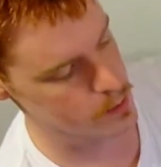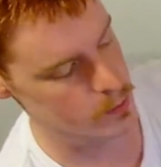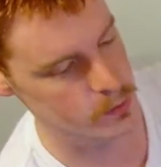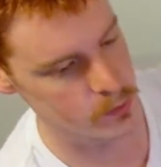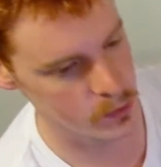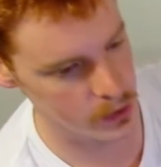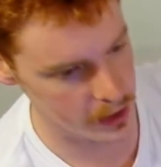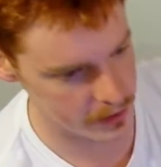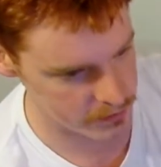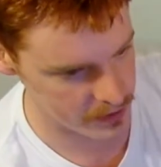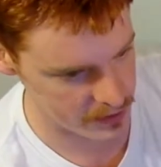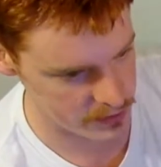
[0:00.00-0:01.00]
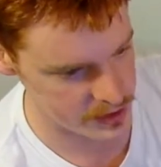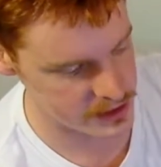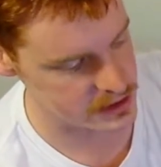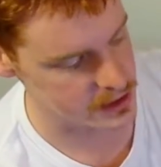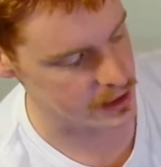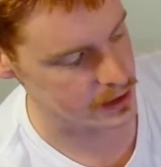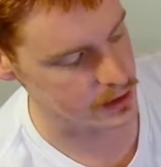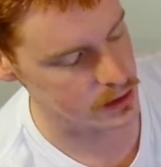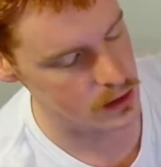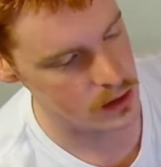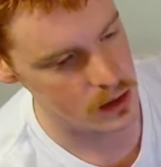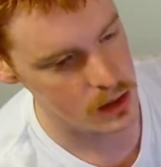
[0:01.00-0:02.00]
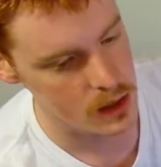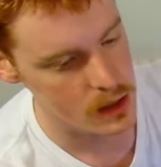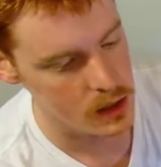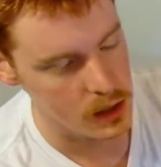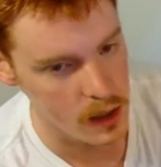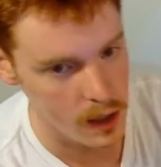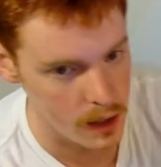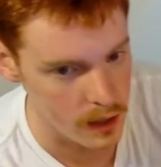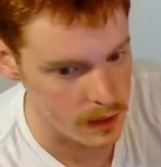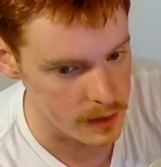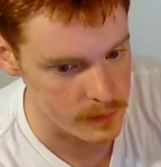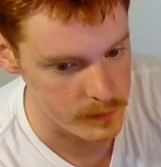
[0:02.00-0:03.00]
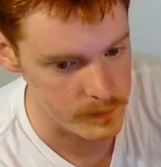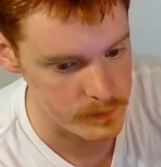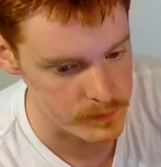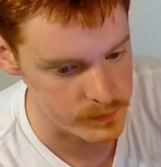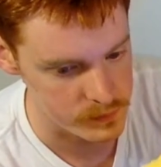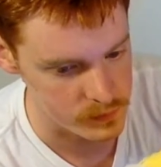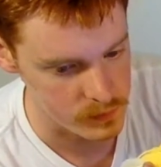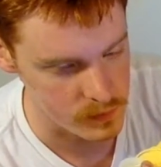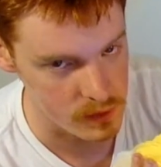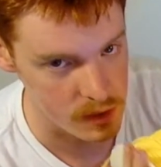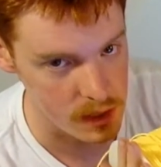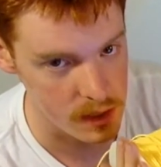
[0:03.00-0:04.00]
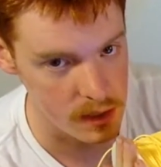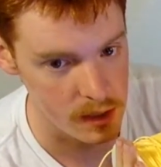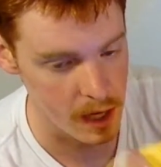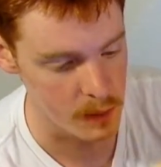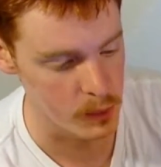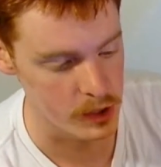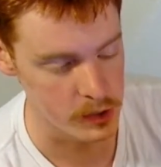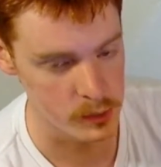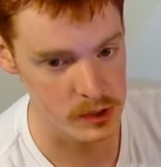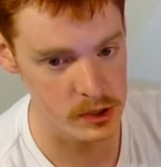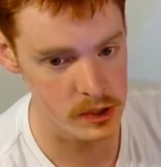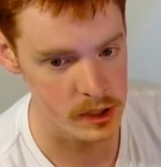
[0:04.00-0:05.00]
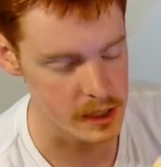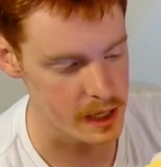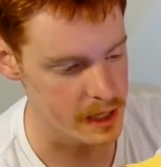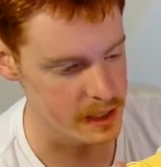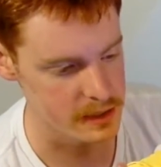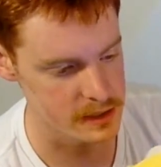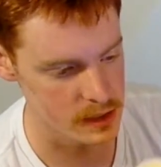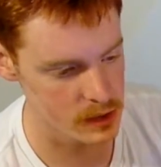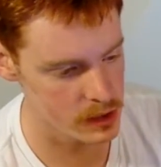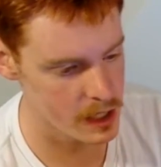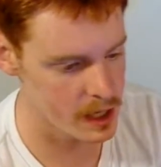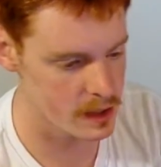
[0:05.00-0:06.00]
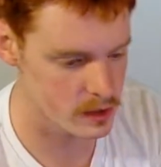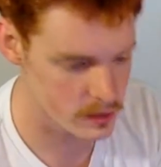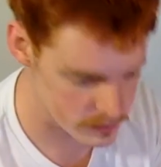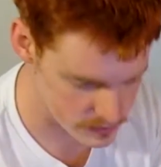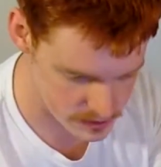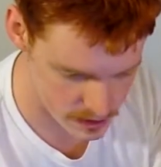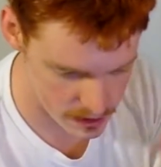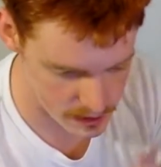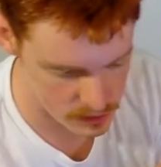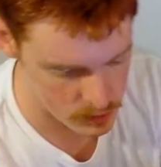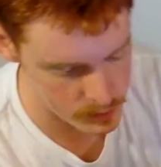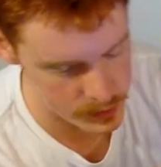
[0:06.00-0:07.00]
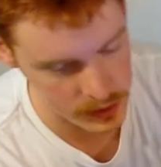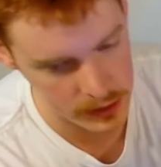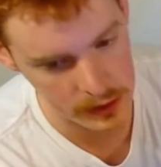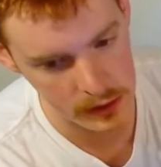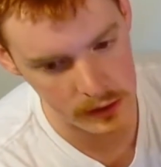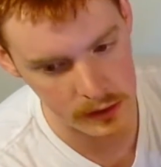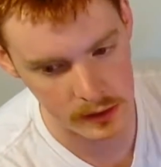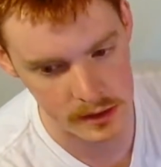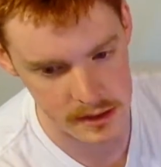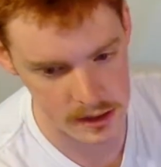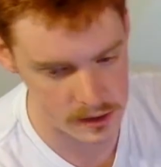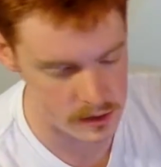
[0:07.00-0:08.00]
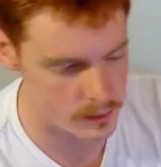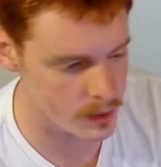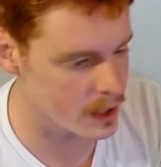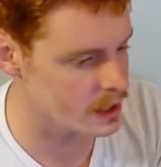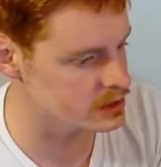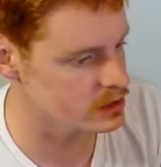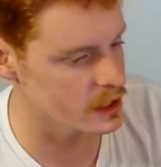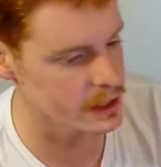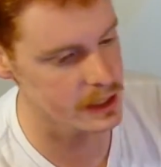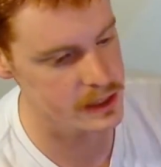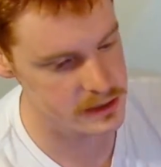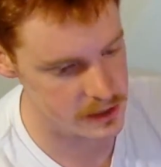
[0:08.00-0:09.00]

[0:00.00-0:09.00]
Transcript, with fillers: before I found this thing, um, I wanted to return it. And it said, oh yeah, you know, if it's not opened, uh, still in the box, all that kind of